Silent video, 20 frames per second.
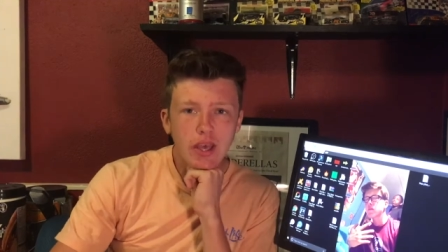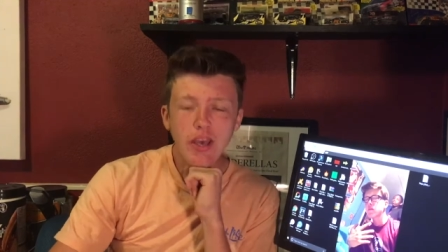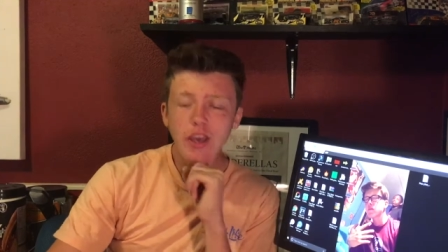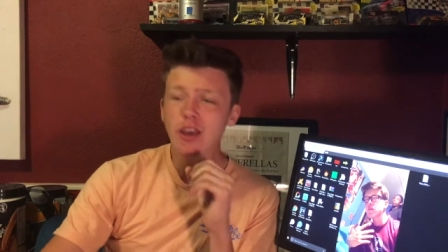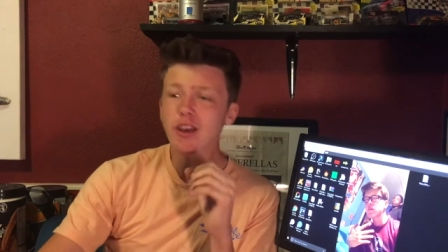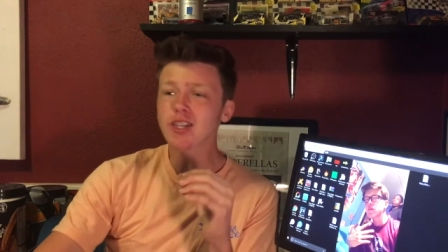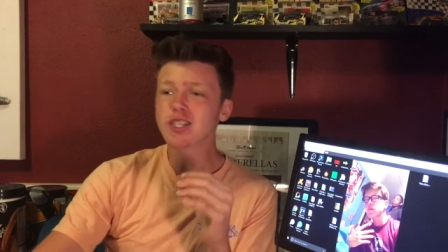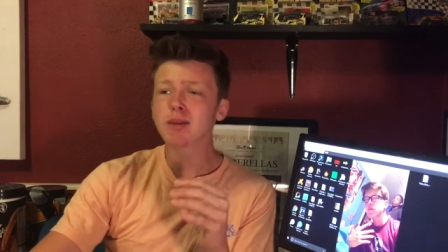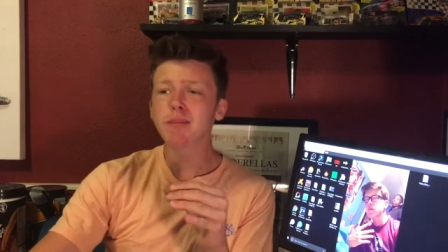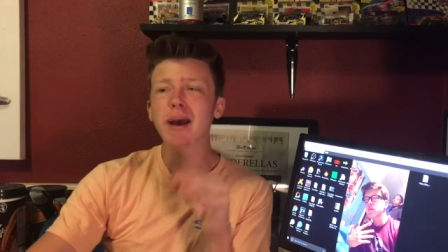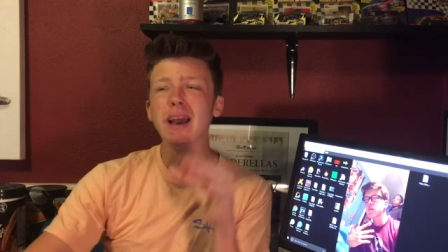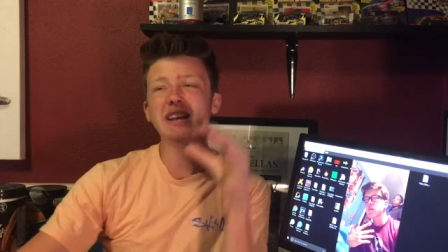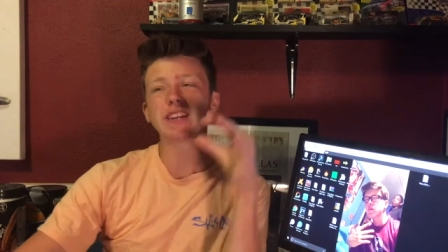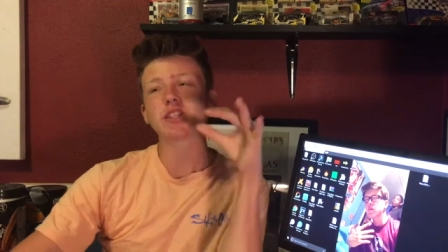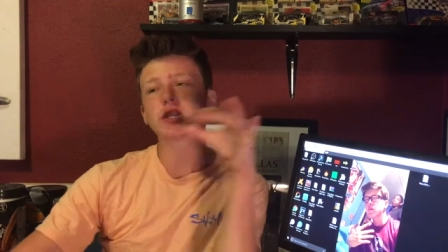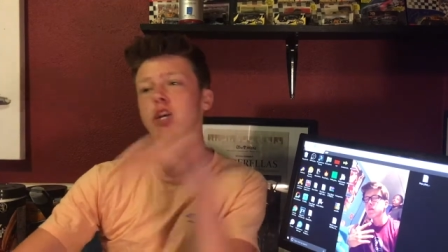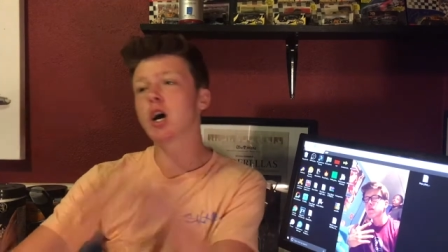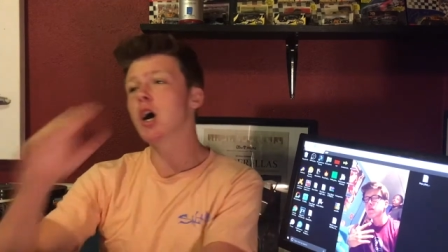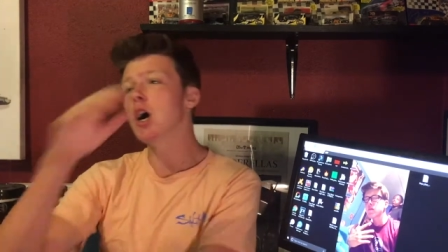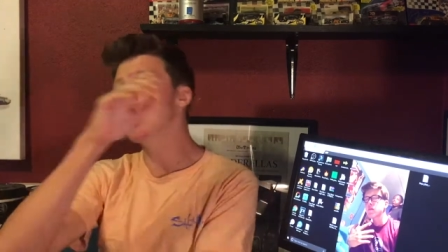He used to
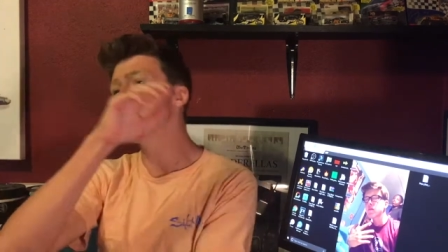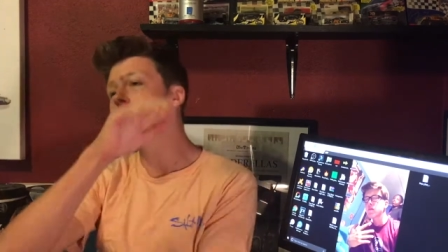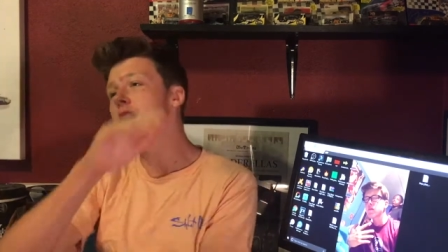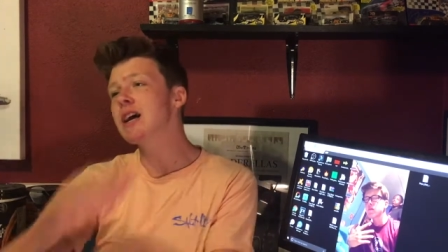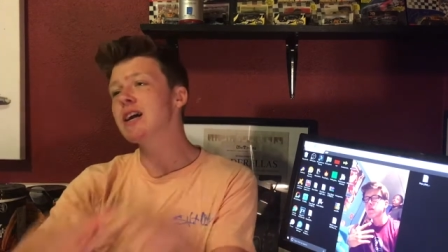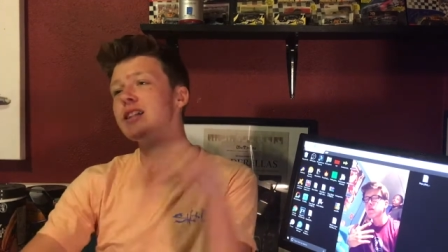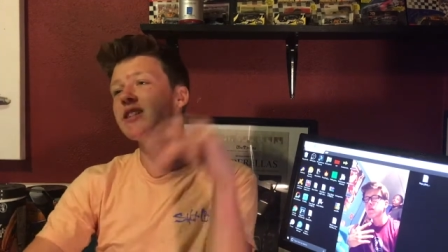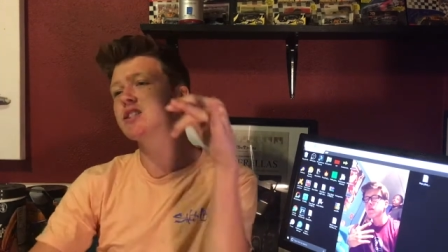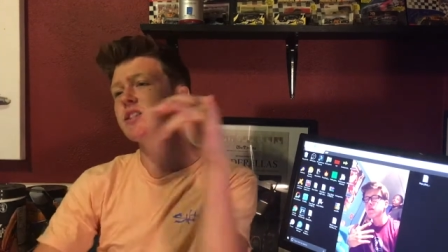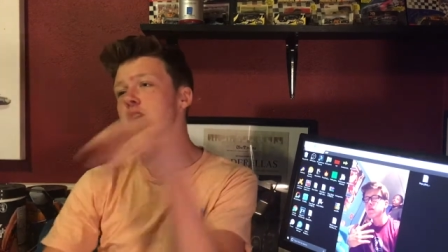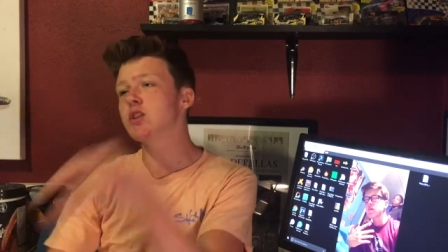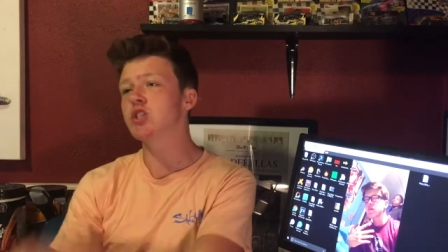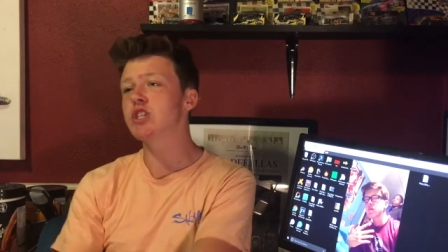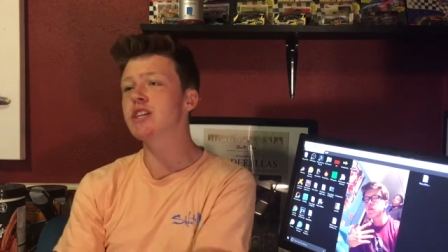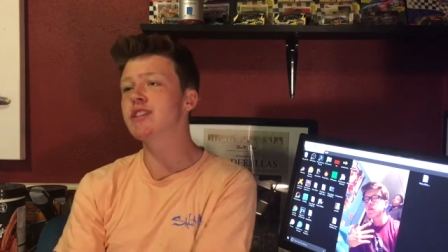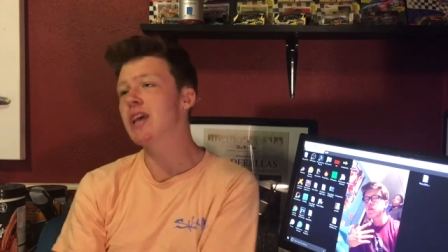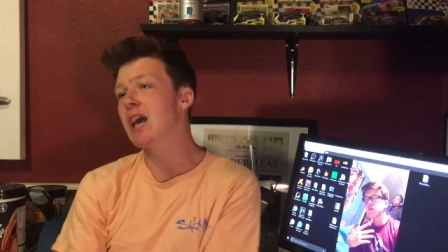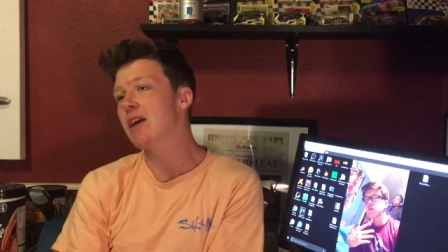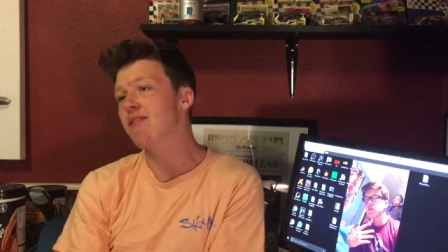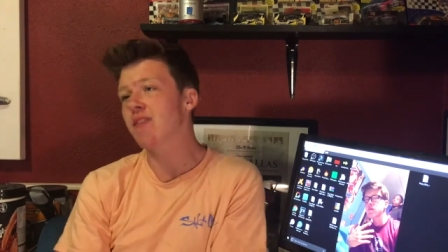make tons of
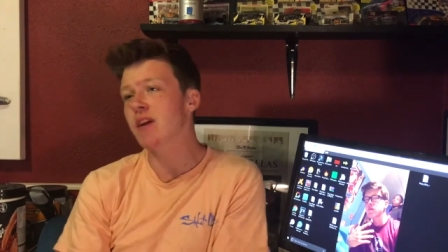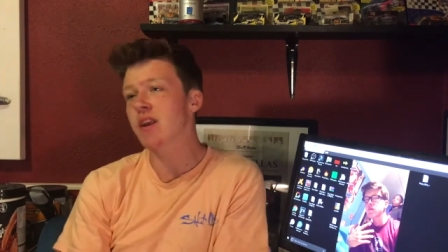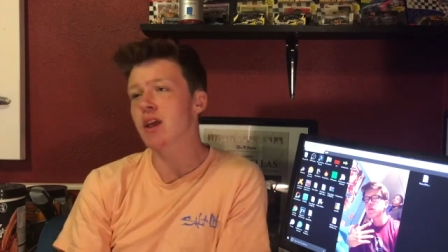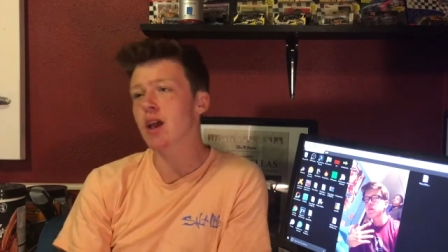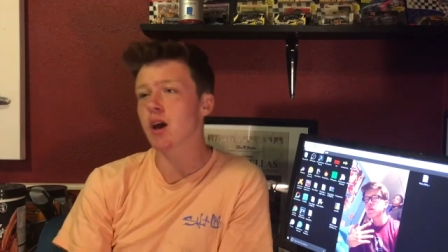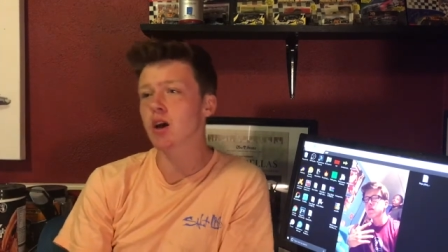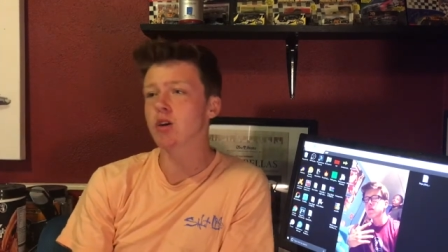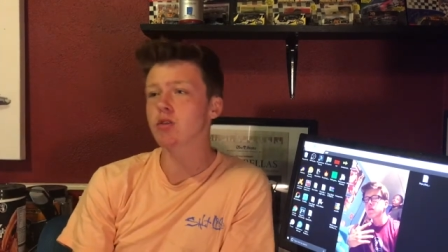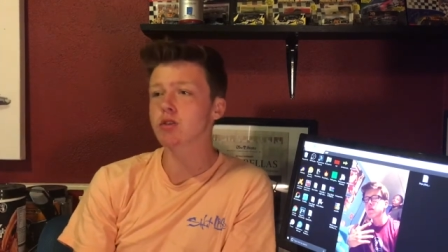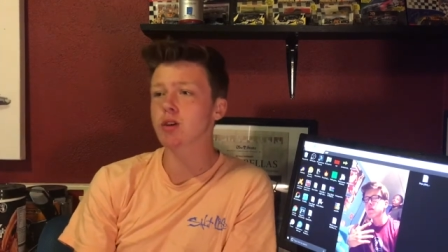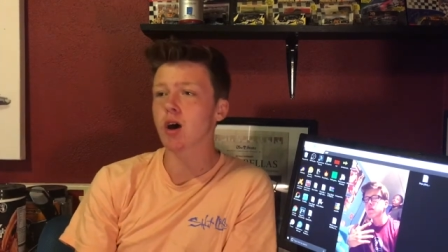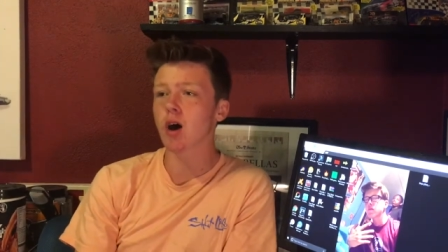GTA videos.